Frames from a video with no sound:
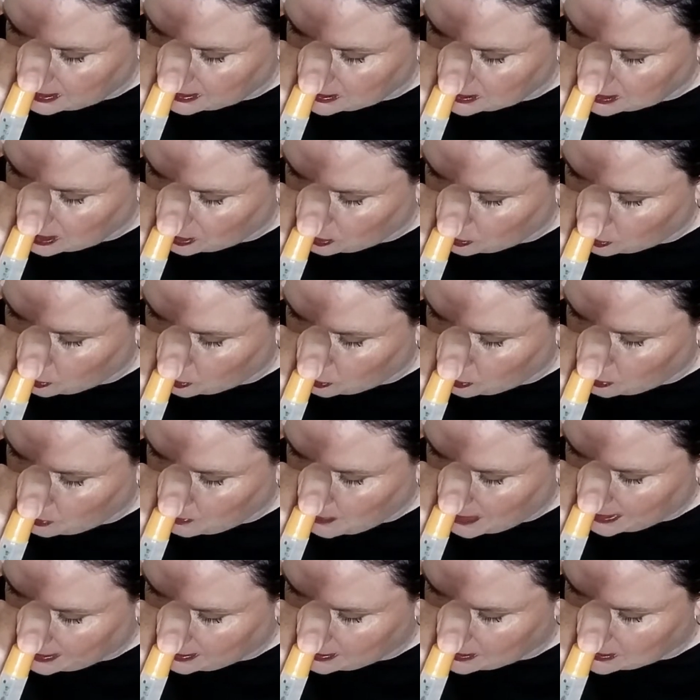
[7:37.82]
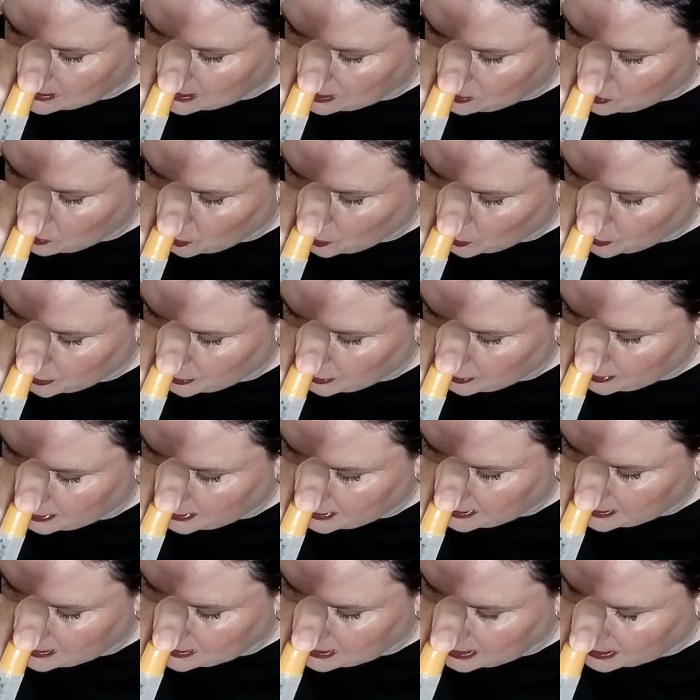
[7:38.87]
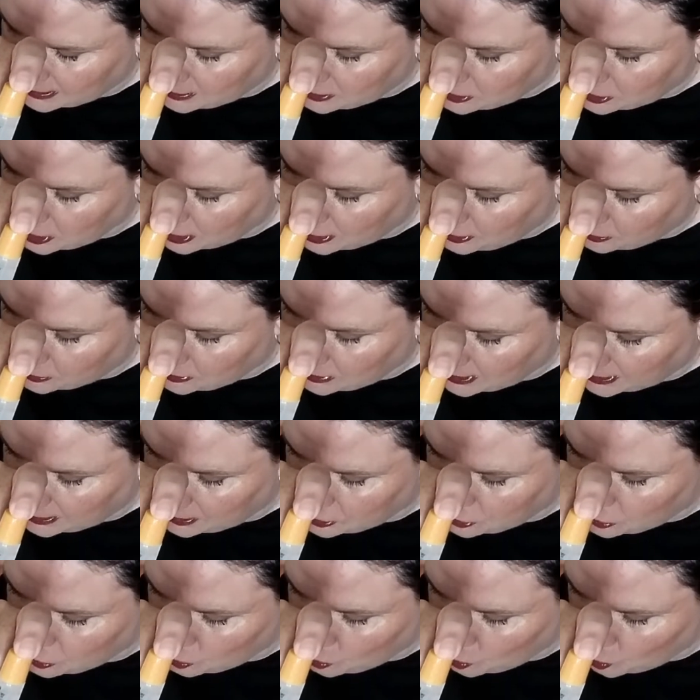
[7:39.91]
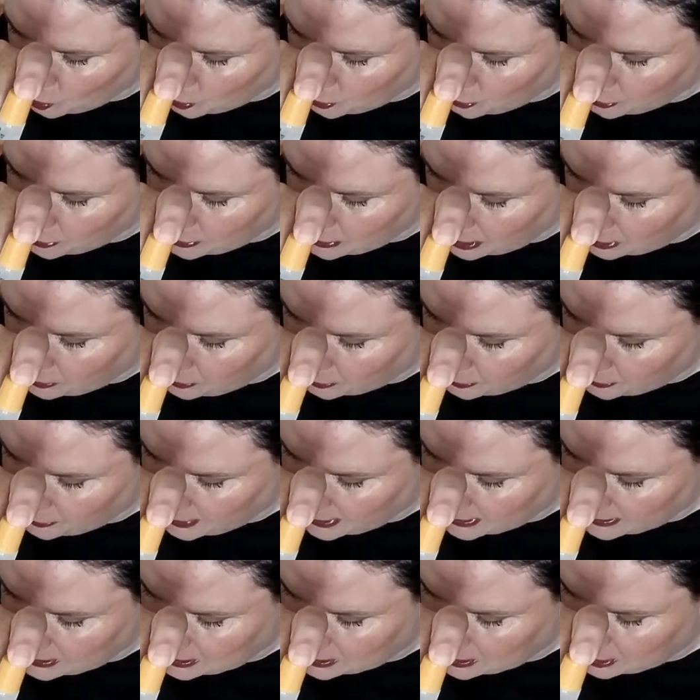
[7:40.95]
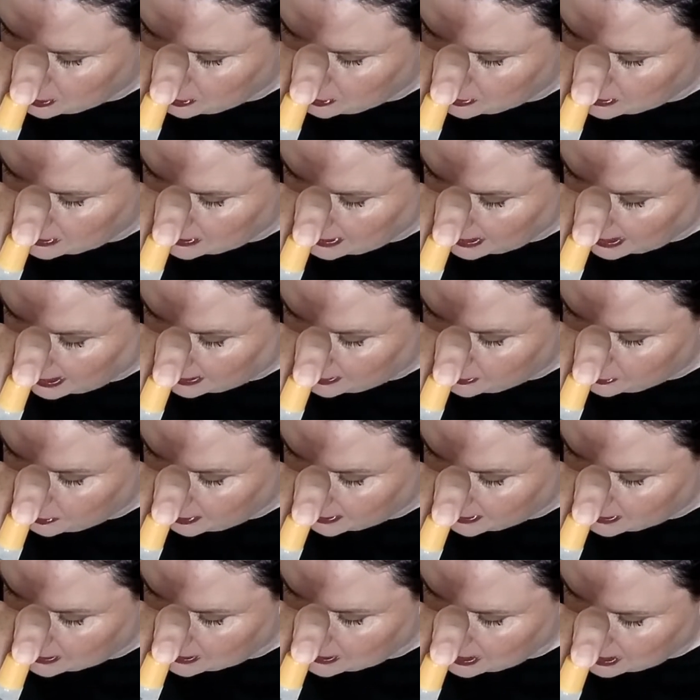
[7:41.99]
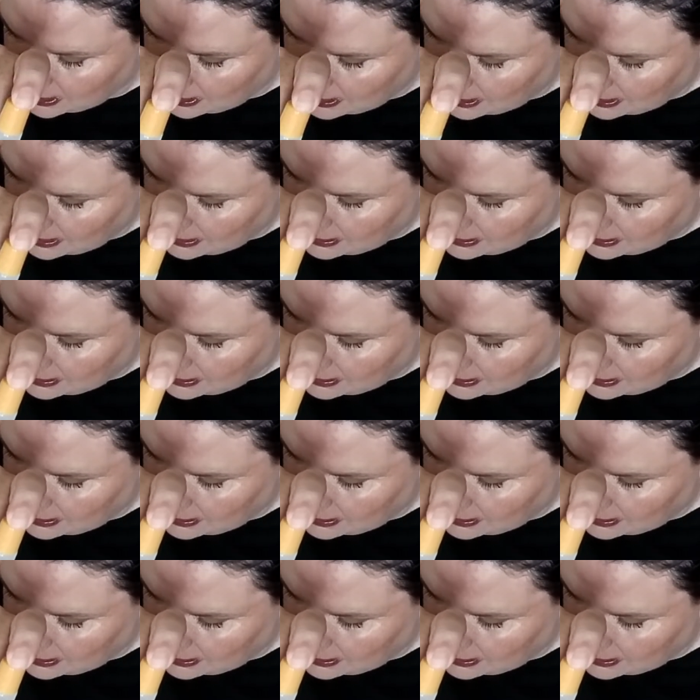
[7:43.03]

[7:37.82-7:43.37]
The Saul Balancing Water is a gel textured water toner that soothes and hydrates,